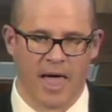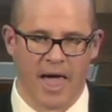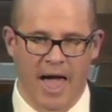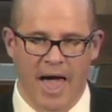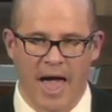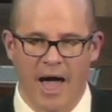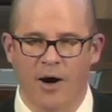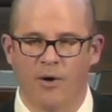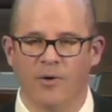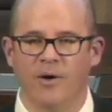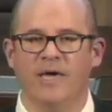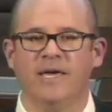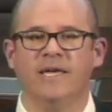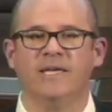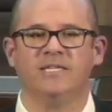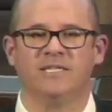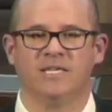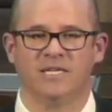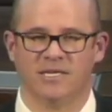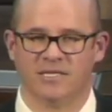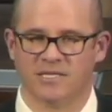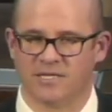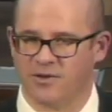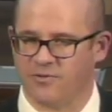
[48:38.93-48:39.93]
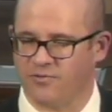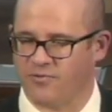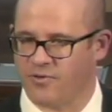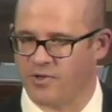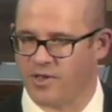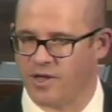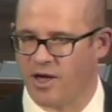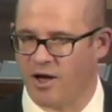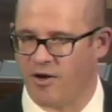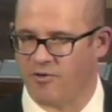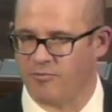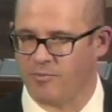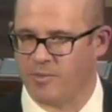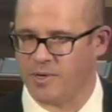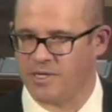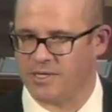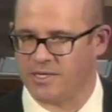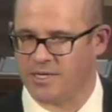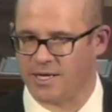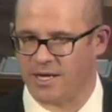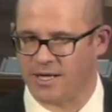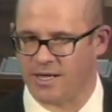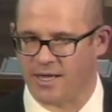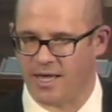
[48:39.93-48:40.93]
How easy is it for the government
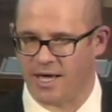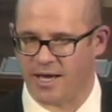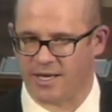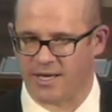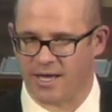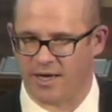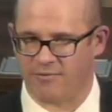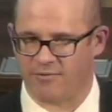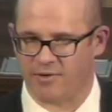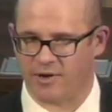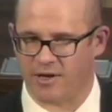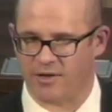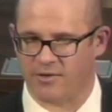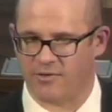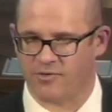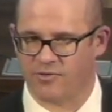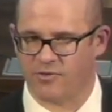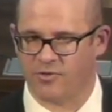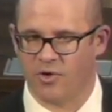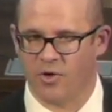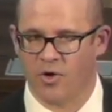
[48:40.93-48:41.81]
to collect evidence?